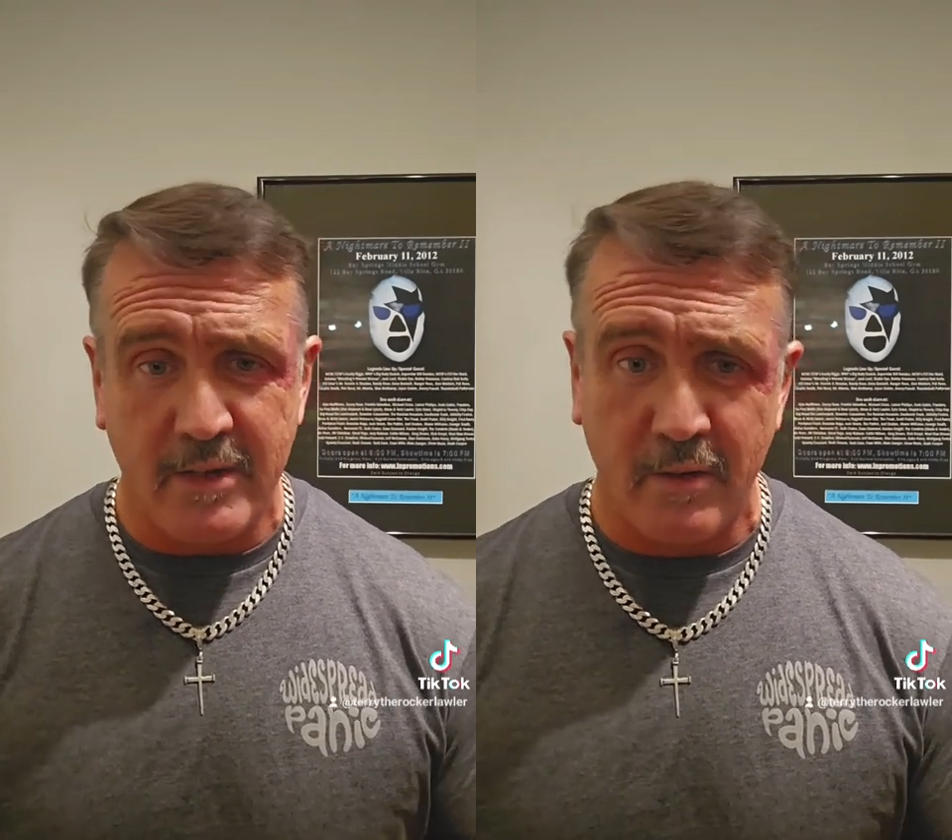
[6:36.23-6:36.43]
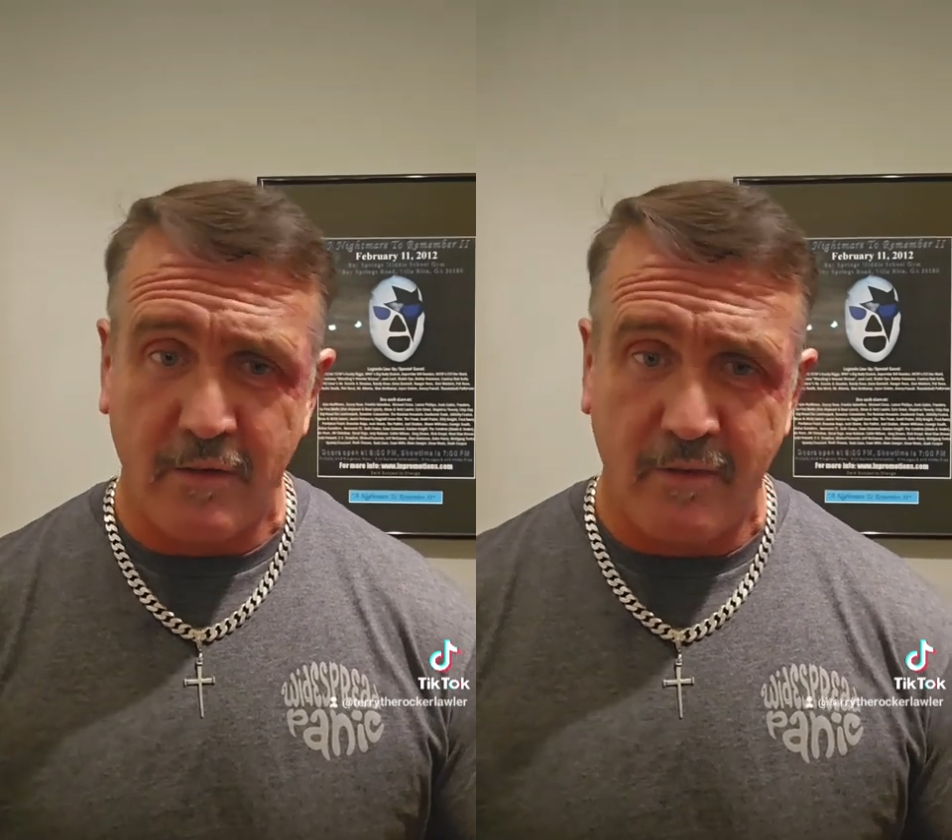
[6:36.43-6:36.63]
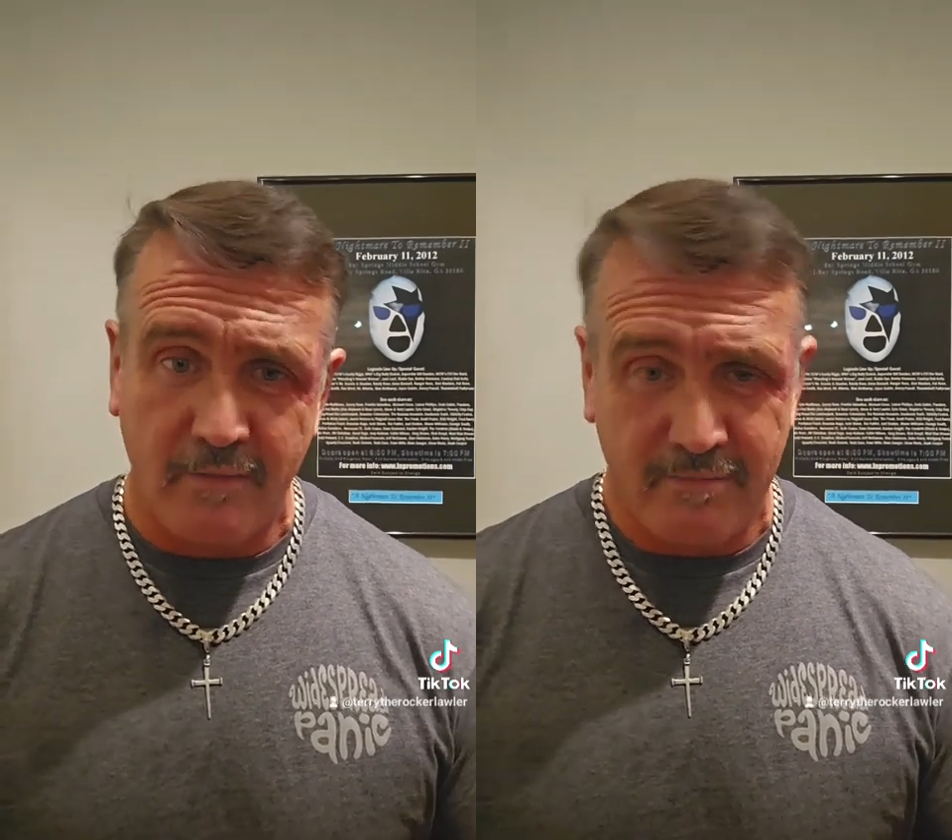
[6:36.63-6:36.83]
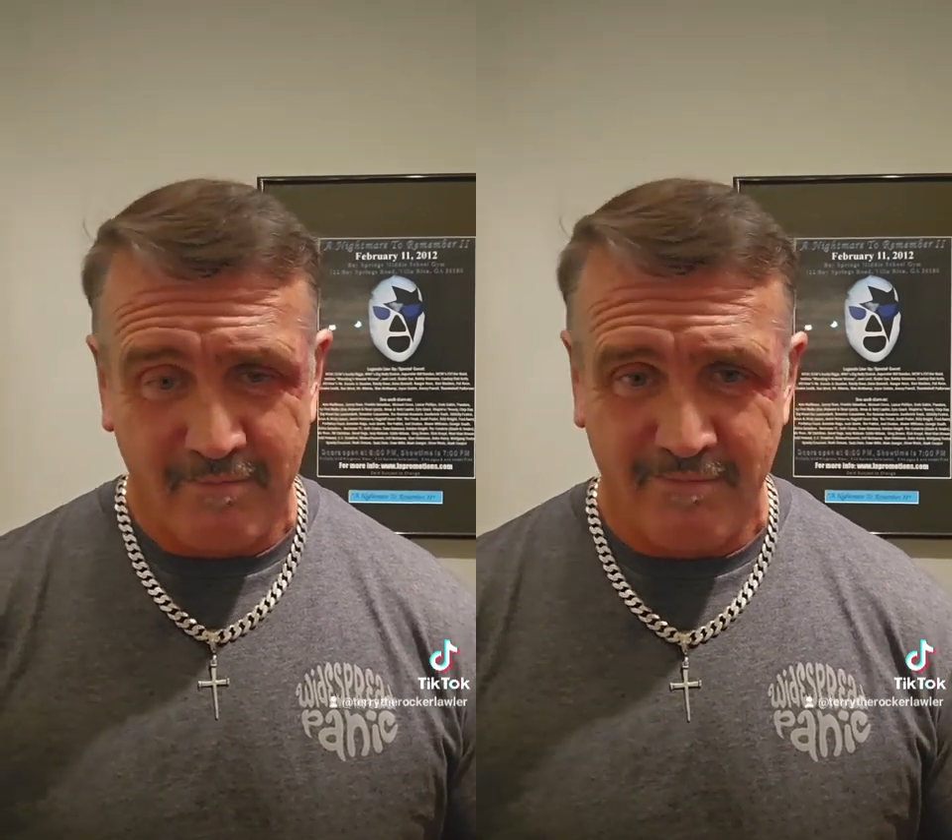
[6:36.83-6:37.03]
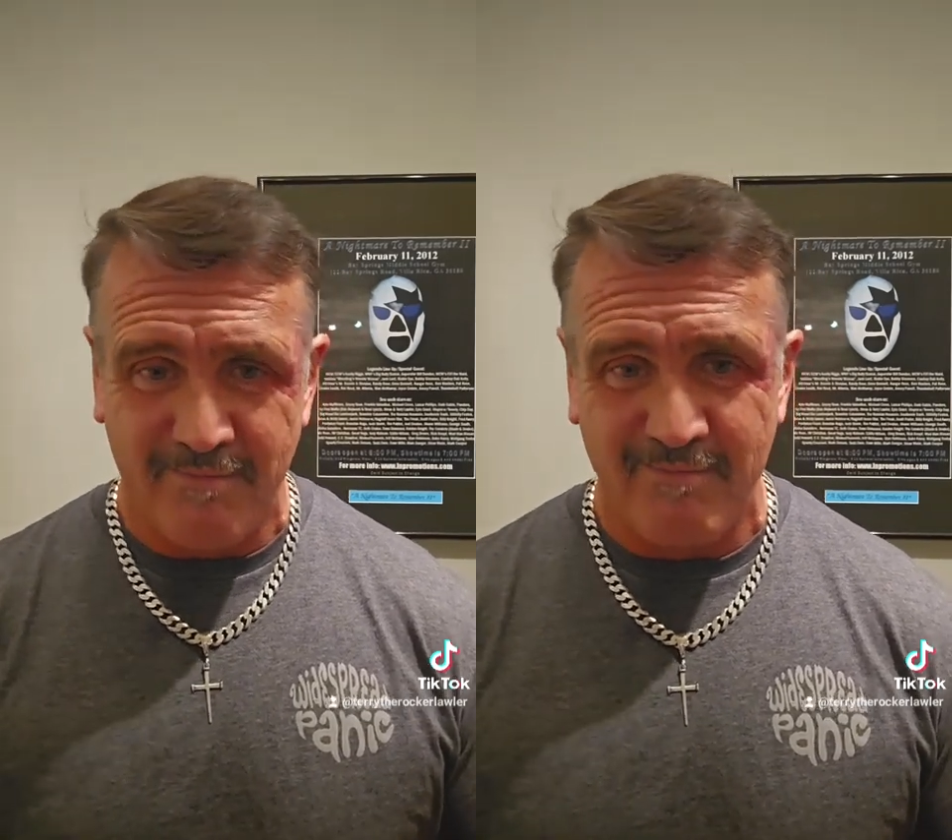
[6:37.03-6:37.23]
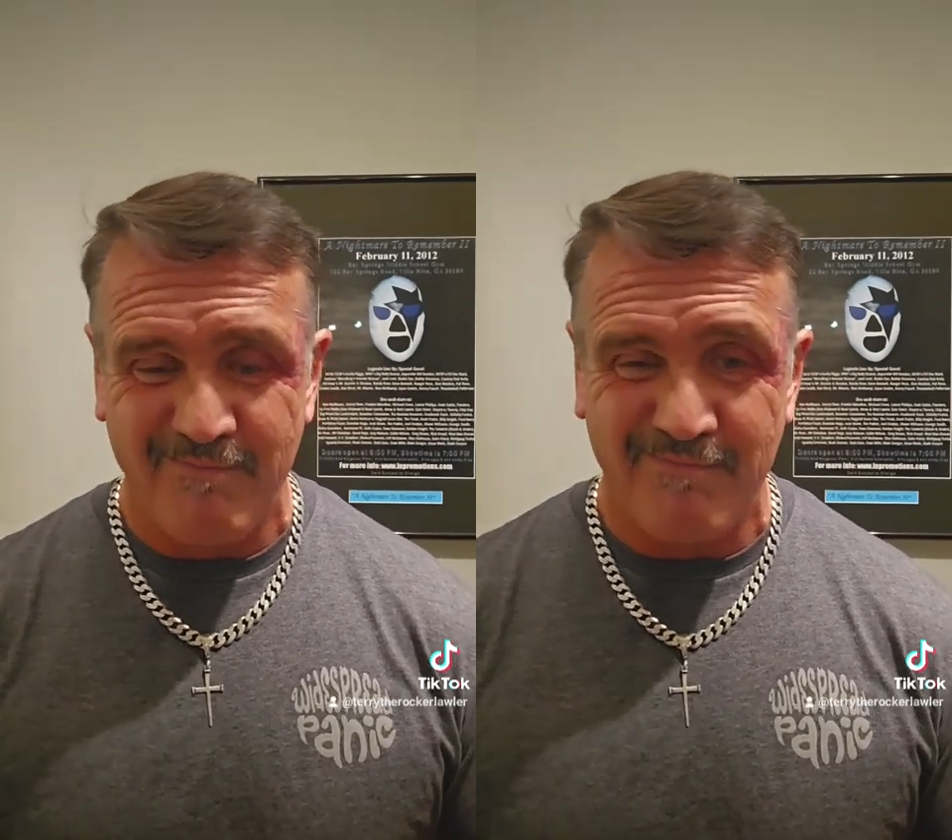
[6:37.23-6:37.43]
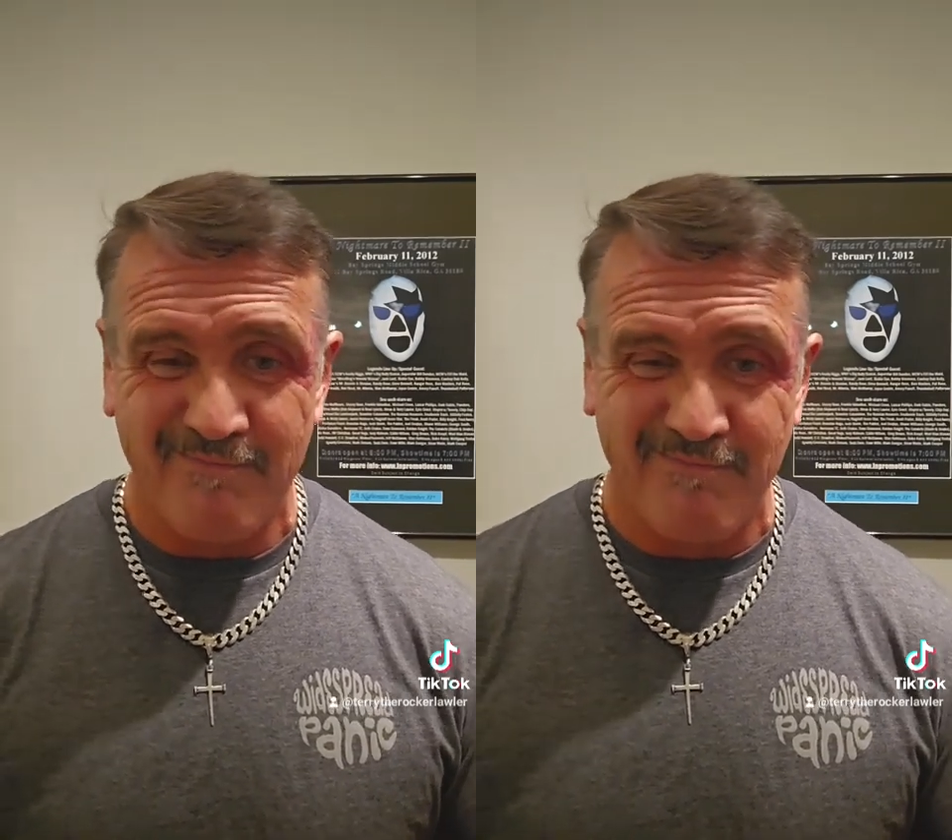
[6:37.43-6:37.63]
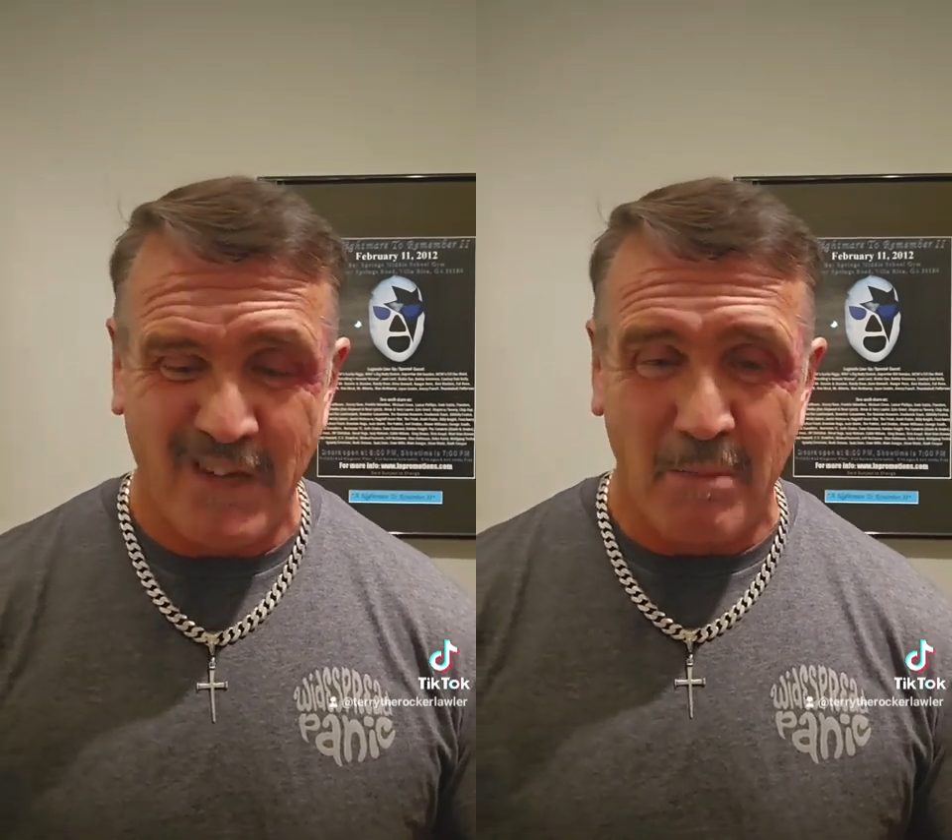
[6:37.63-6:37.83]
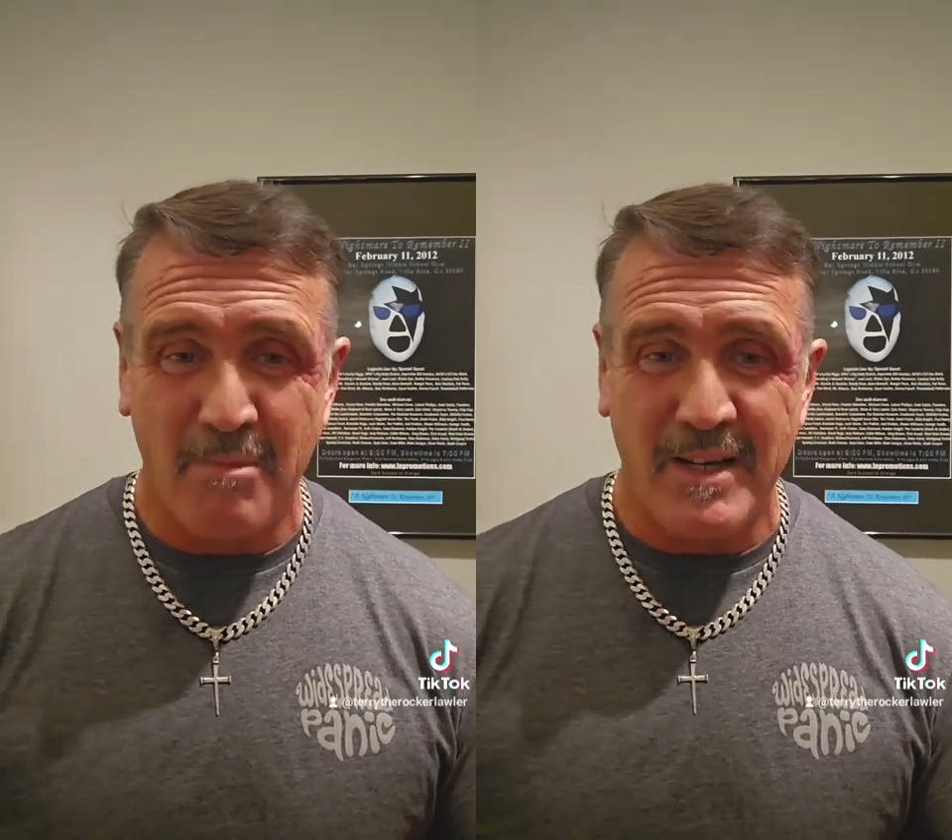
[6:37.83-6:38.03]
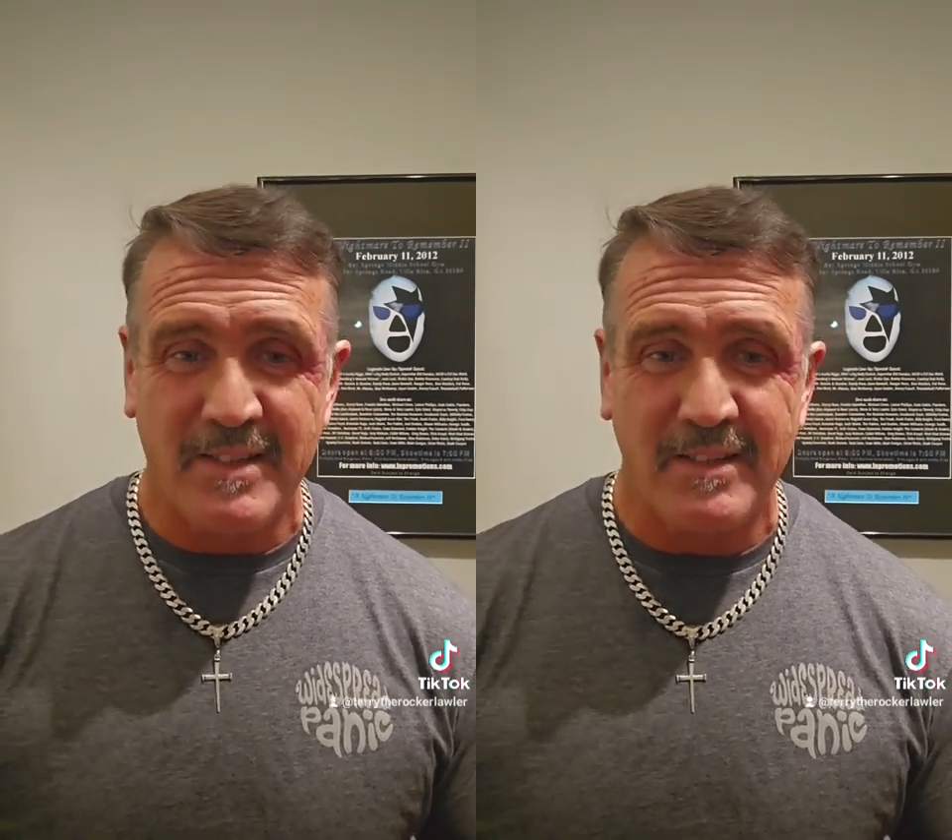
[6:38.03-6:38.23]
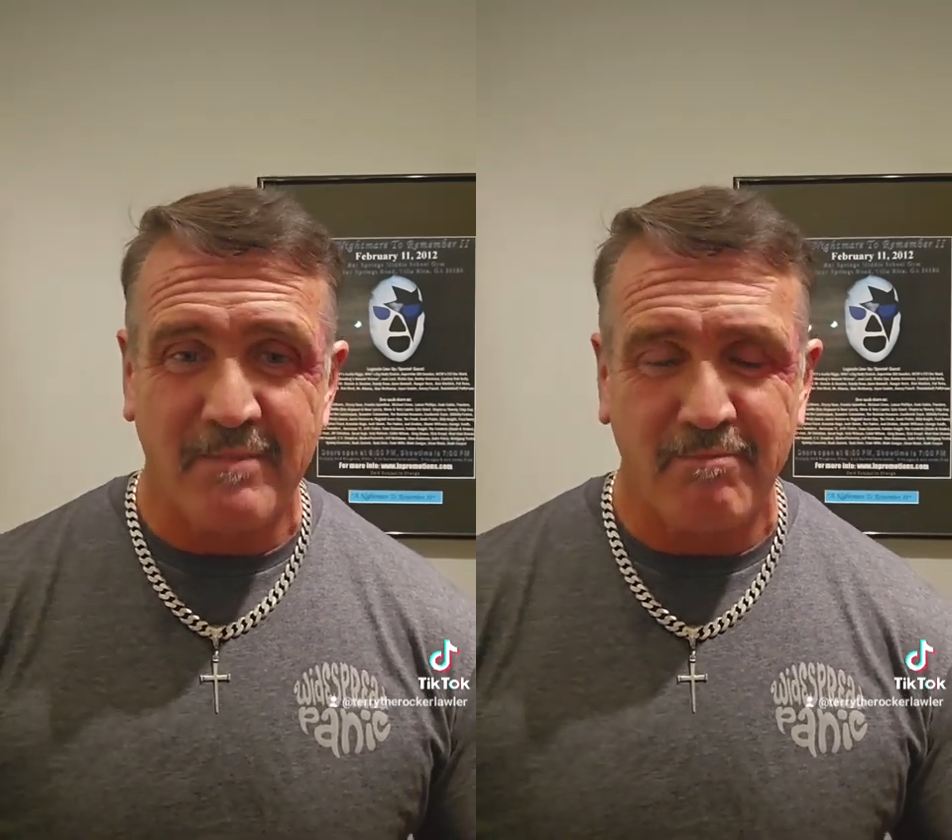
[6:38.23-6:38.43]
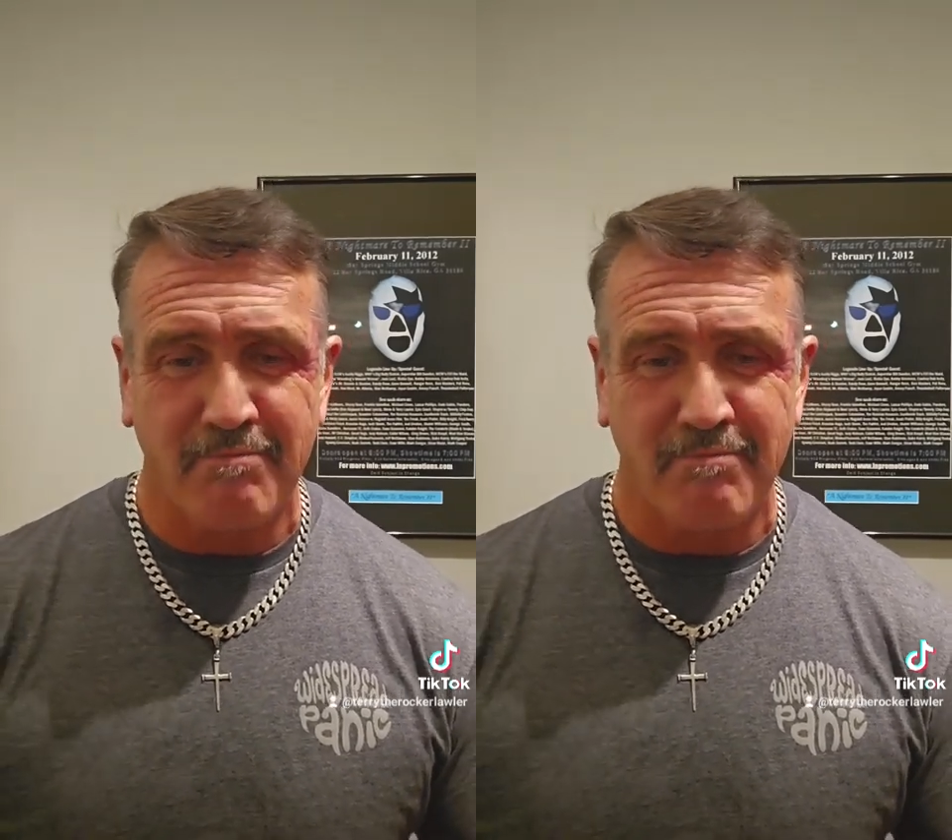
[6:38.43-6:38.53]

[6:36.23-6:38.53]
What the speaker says: little couple minutes,